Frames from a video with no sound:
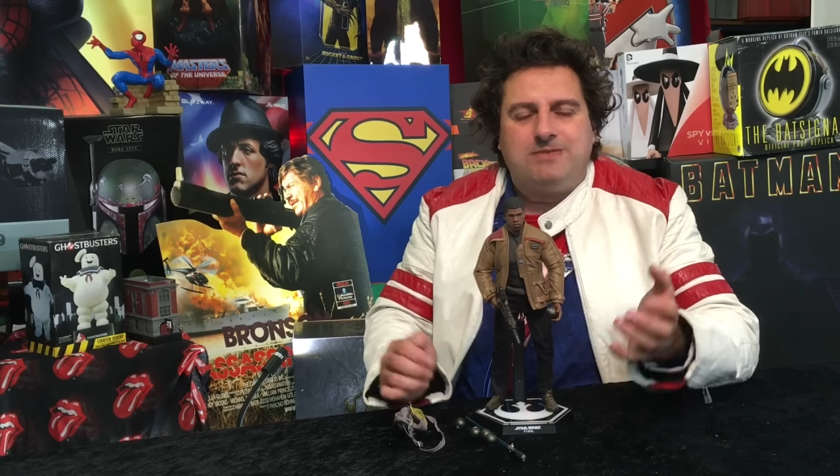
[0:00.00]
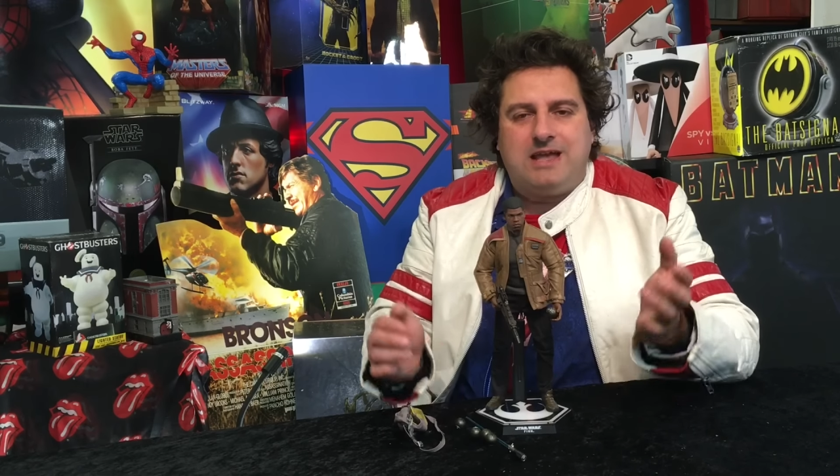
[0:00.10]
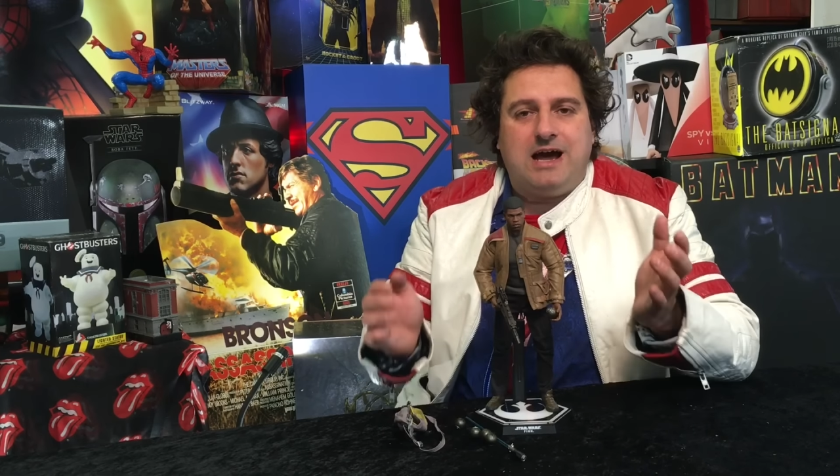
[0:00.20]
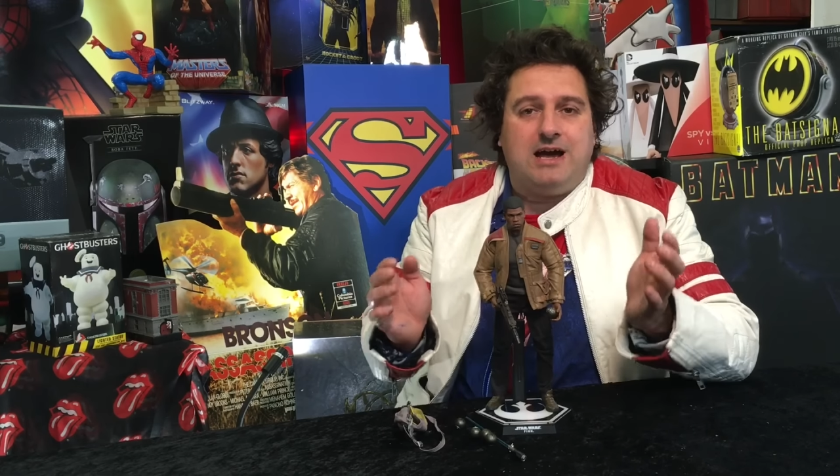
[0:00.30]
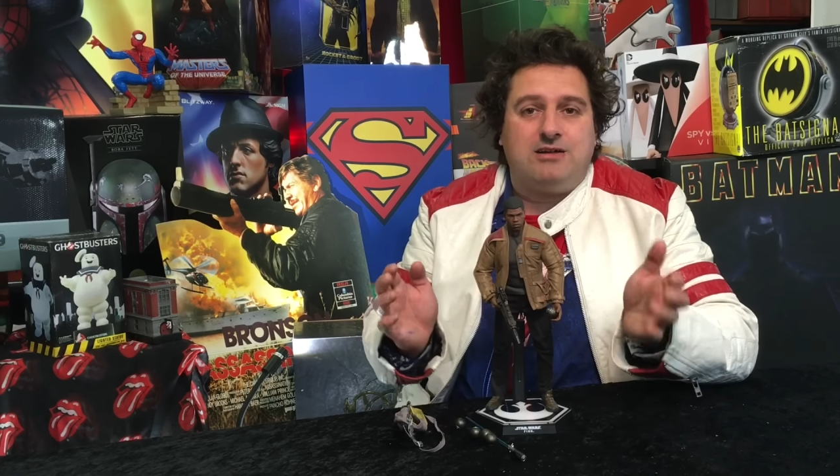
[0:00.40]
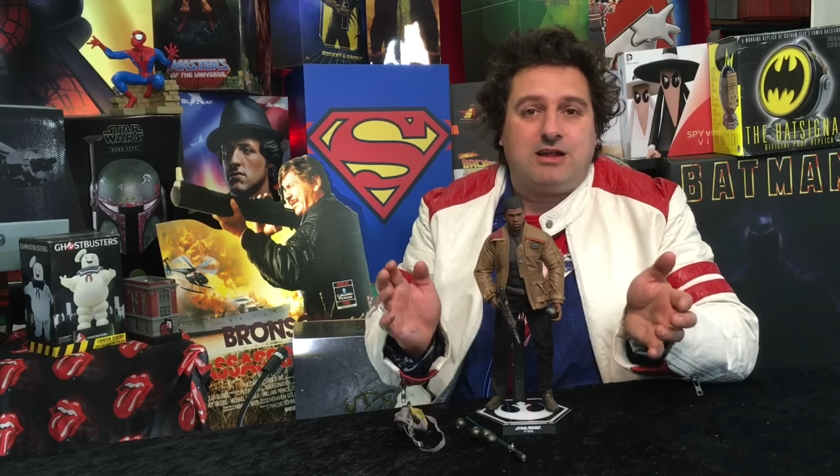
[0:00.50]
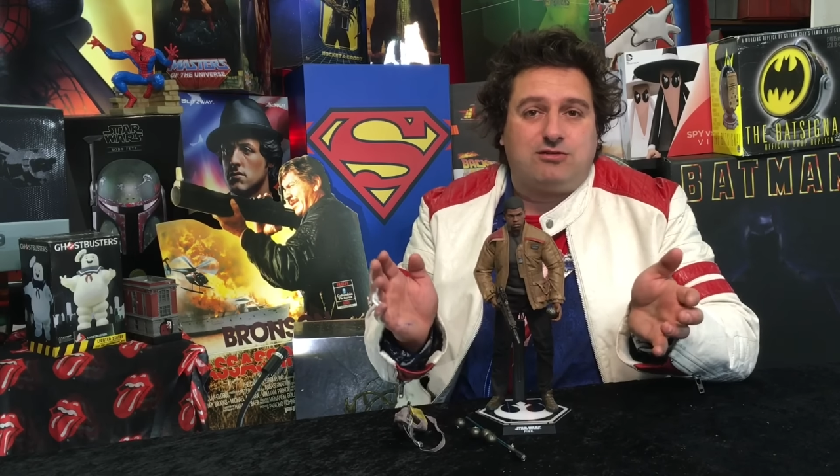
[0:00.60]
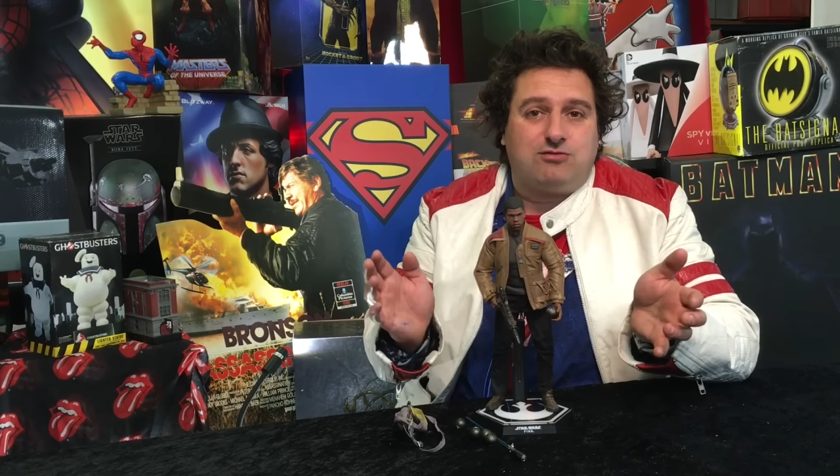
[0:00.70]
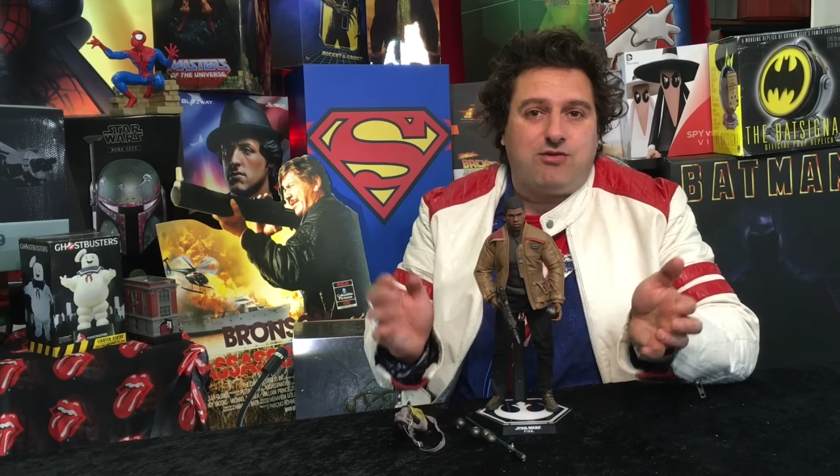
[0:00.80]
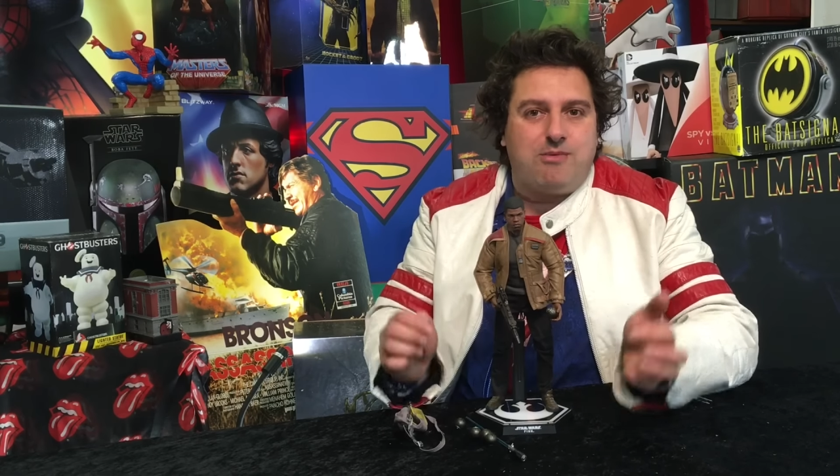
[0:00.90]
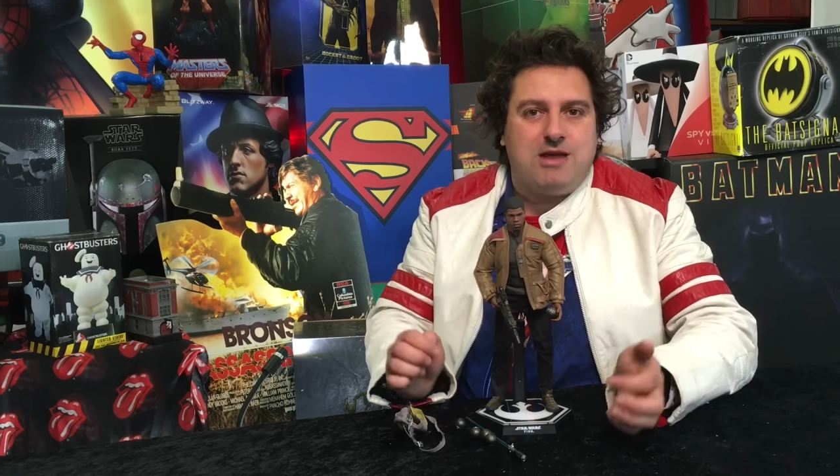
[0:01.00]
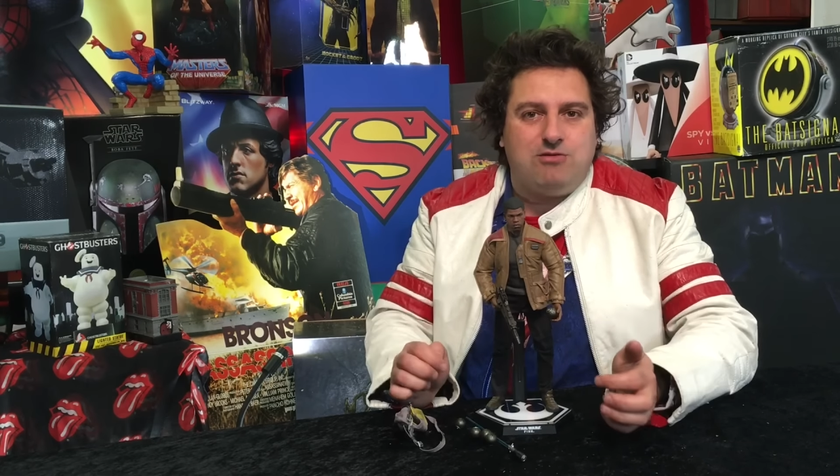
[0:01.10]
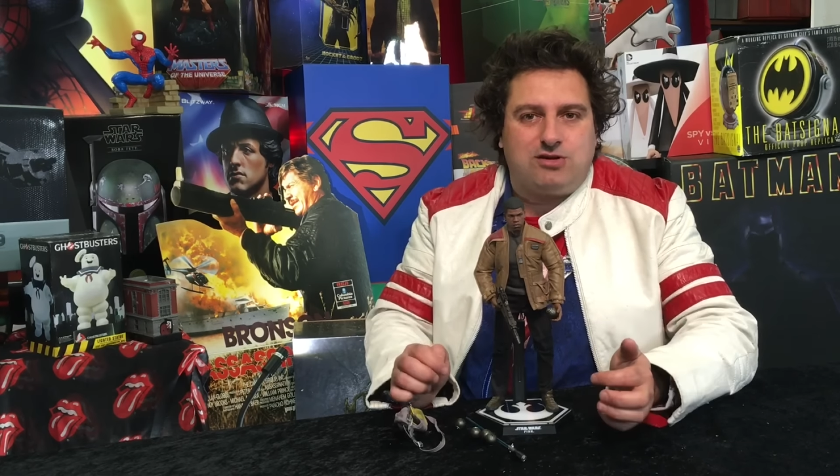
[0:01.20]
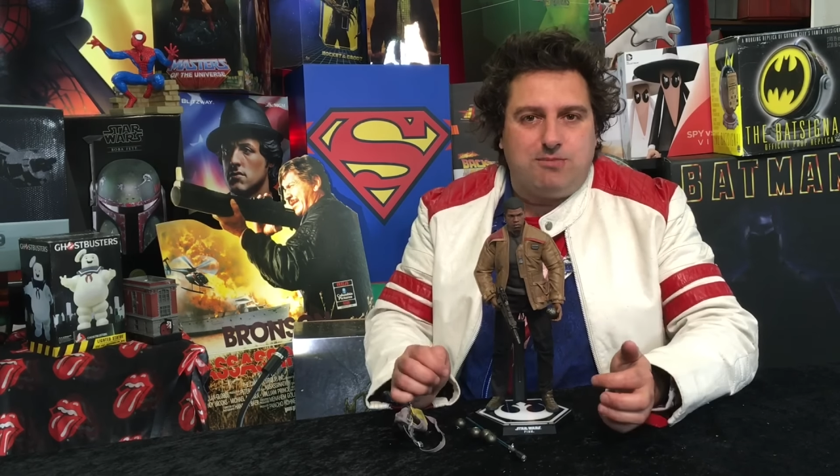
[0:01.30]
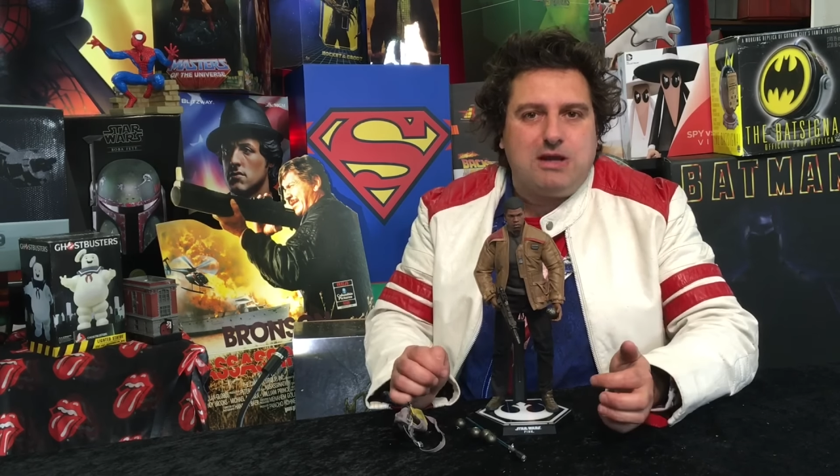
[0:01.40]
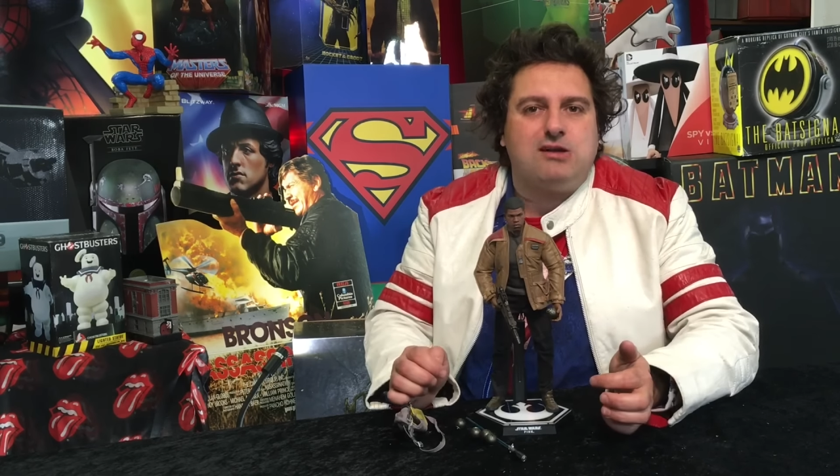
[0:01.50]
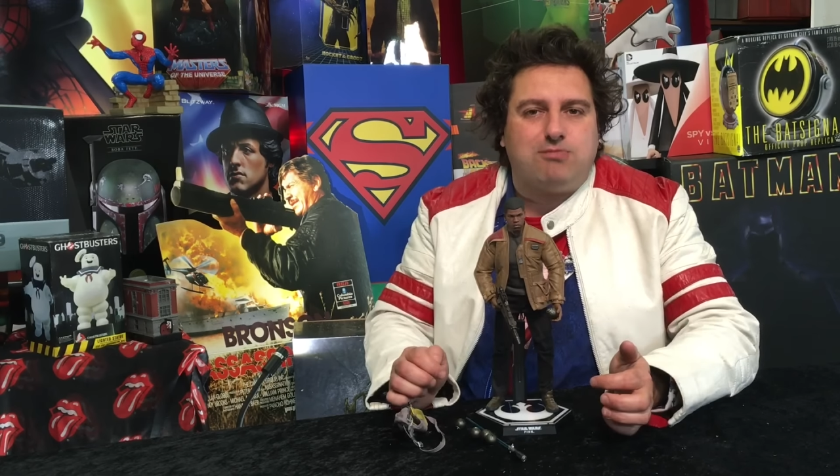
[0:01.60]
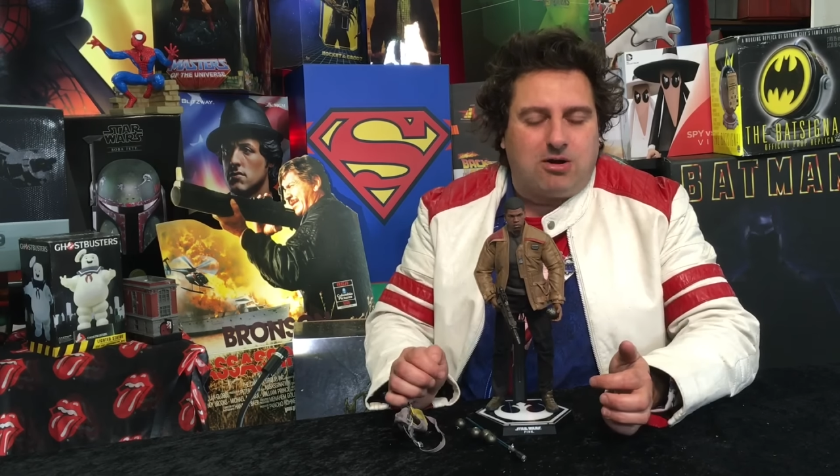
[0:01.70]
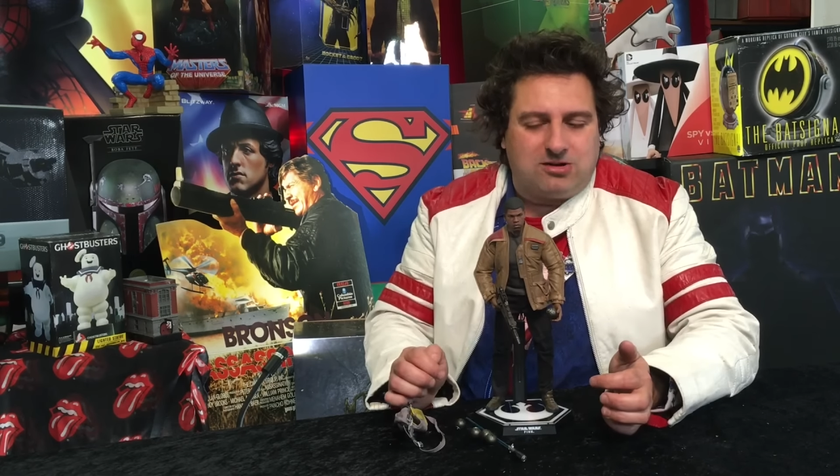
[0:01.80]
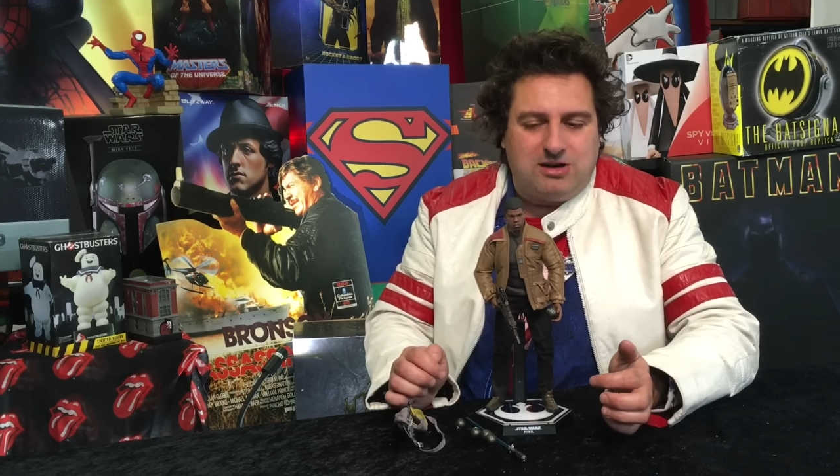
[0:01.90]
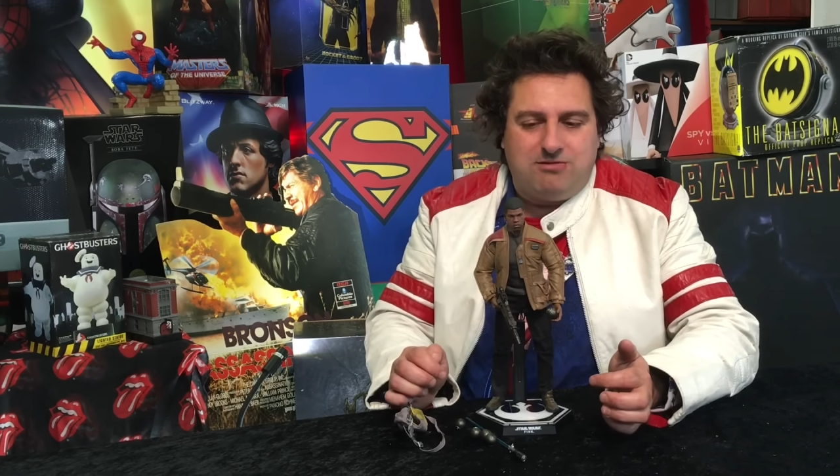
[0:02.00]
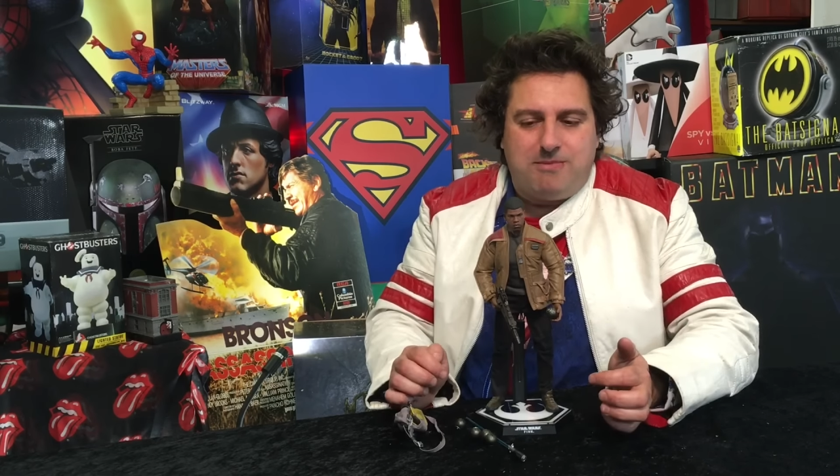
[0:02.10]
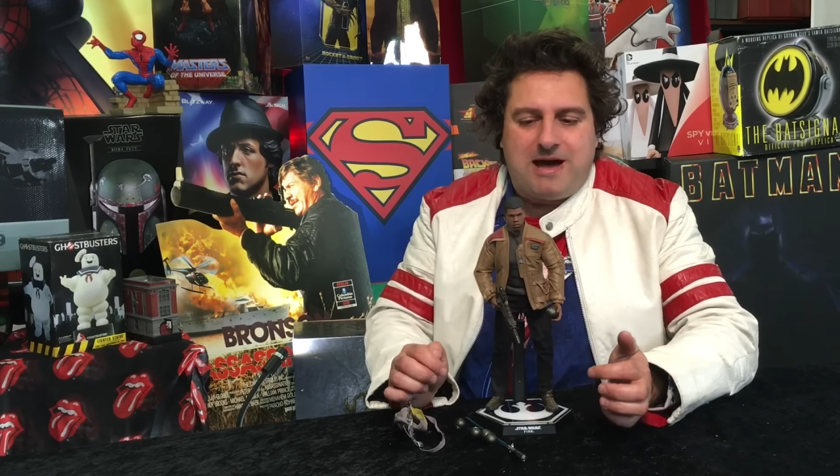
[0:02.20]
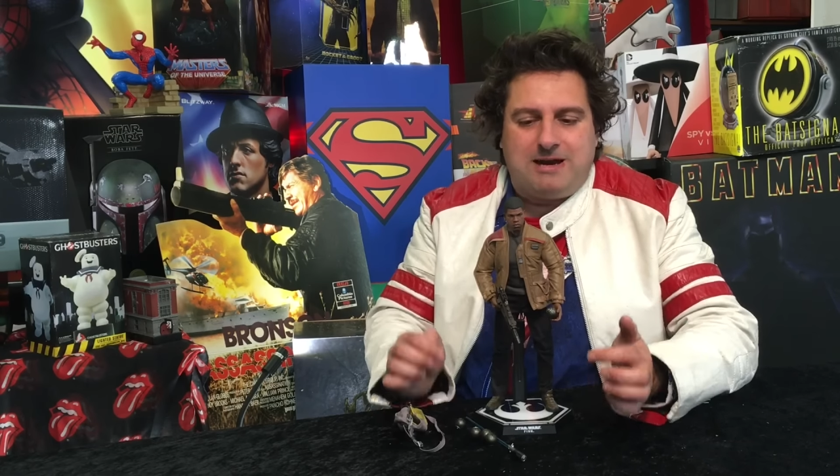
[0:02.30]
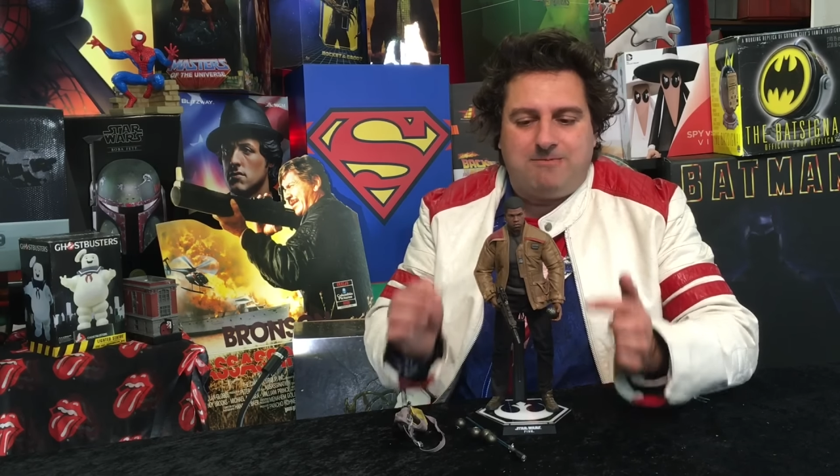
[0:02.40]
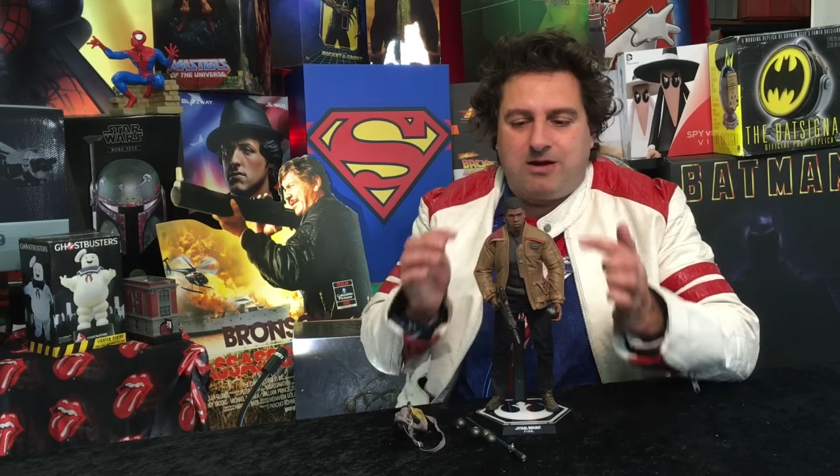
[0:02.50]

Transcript: That, for me, was the biggest positive about him.